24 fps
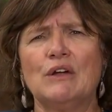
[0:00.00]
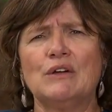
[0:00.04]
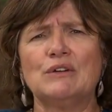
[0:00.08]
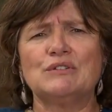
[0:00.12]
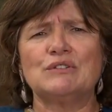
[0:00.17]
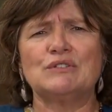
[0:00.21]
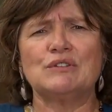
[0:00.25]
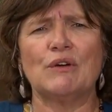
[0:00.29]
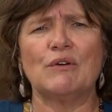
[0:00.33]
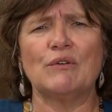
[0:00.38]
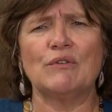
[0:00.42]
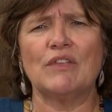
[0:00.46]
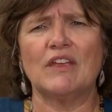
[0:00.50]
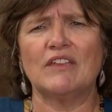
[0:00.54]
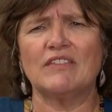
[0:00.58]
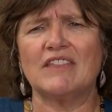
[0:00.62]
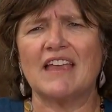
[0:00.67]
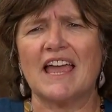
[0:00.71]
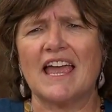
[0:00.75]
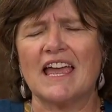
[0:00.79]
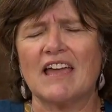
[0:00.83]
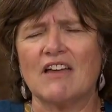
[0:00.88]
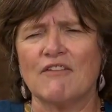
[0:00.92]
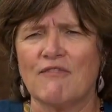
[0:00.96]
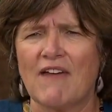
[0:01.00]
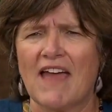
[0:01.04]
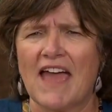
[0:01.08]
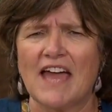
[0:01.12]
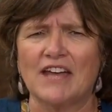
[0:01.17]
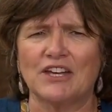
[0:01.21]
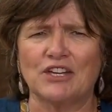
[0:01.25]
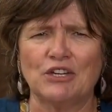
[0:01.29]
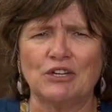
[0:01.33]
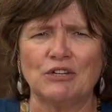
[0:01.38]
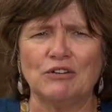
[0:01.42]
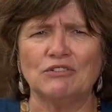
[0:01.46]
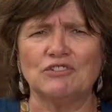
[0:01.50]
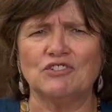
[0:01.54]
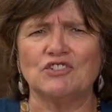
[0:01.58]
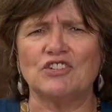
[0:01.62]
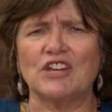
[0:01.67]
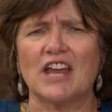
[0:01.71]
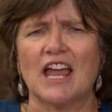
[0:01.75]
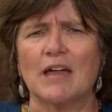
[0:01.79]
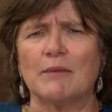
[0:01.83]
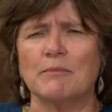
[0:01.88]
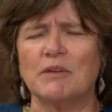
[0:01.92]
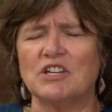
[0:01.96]
So that they have had huge
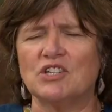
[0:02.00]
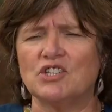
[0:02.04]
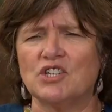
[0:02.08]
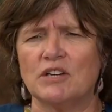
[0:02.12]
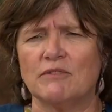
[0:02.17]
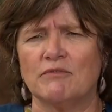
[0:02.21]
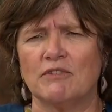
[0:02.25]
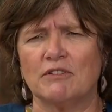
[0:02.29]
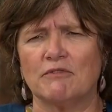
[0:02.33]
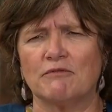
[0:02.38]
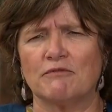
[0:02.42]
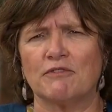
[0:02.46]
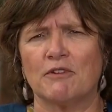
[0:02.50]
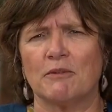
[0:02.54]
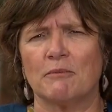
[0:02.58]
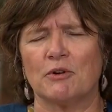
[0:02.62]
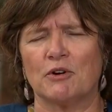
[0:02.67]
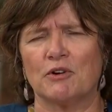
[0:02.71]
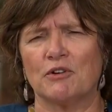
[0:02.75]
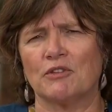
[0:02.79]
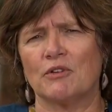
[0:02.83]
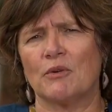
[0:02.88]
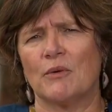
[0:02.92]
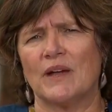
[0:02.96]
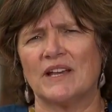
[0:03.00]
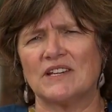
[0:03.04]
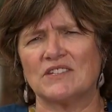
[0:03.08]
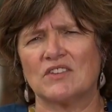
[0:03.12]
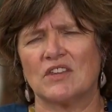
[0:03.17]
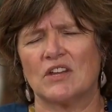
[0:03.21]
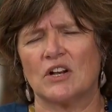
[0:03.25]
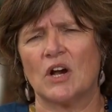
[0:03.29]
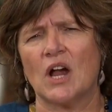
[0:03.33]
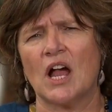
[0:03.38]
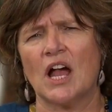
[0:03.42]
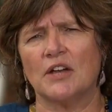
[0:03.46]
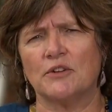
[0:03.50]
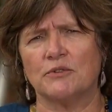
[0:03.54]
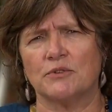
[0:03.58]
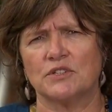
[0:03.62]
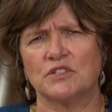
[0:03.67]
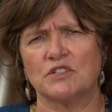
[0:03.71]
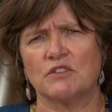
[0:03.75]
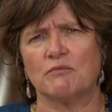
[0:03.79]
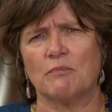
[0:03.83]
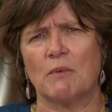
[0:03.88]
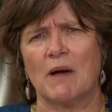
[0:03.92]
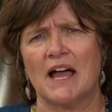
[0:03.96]
damage even from earthquakes that are
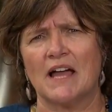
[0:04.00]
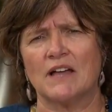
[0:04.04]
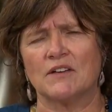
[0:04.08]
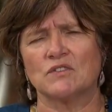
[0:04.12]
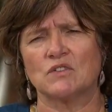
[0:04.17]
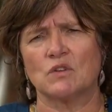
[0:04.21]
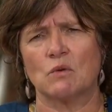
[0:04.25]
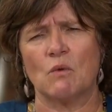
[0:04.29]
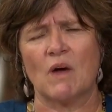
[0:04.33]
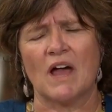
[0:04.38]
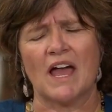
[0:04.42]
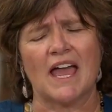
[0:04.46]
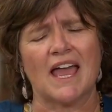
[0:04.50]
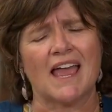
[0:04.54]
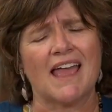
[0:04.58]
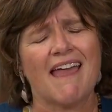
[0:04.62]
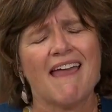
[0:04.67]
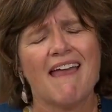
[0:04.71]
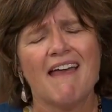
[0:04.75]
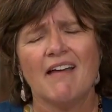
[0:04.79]
hundreds of miles away.